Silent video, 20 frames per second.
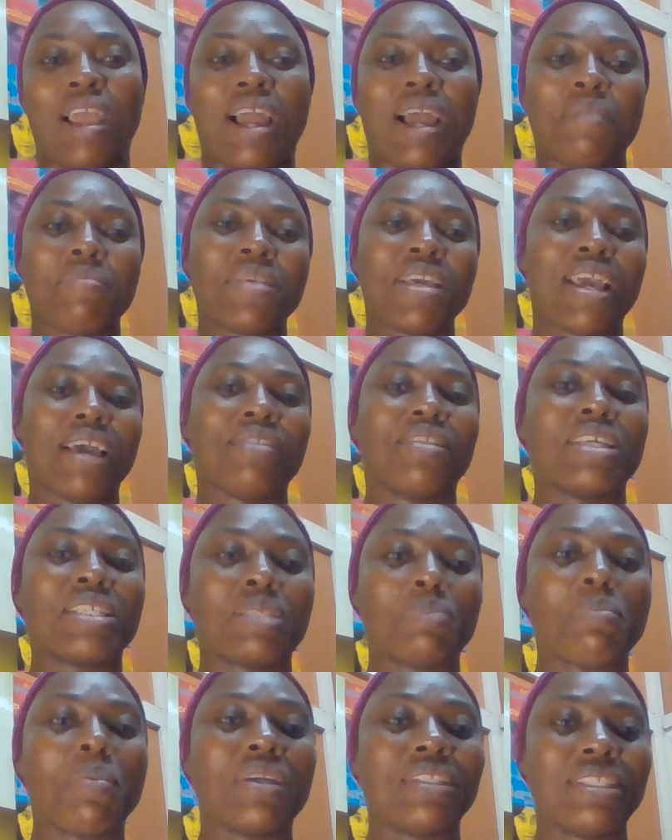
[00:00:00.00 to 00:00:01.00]
I'm here
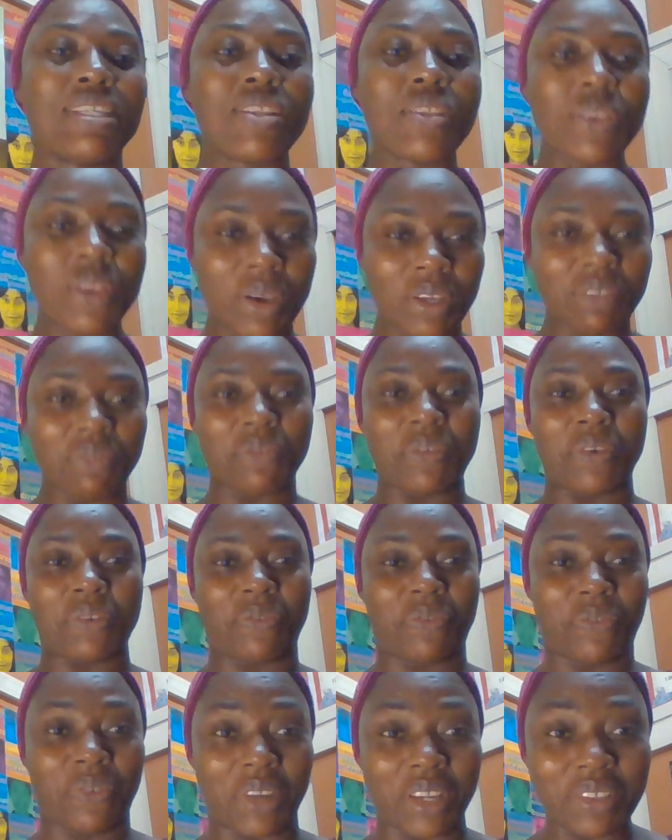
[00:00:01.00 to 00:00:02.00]
this morning not for
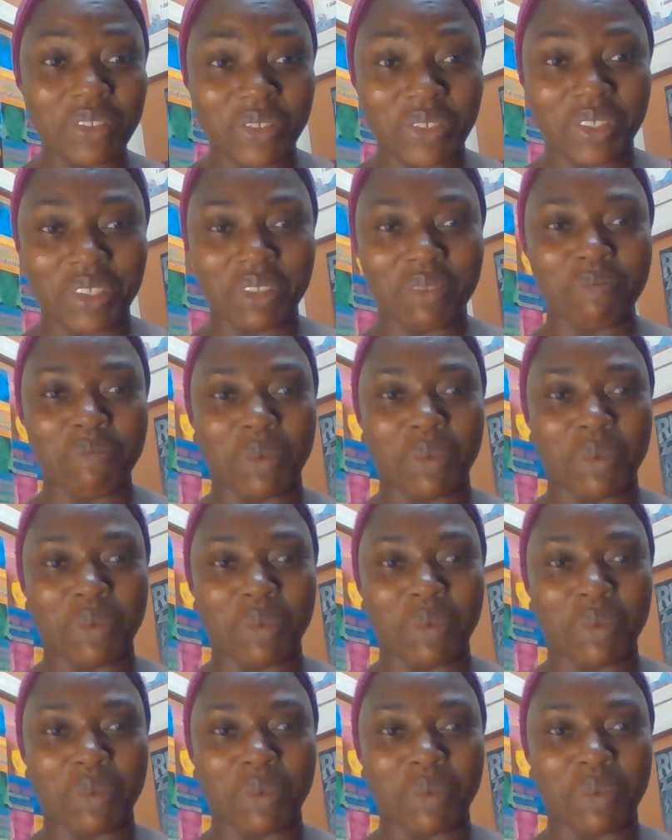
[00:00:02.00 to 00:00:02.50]
French,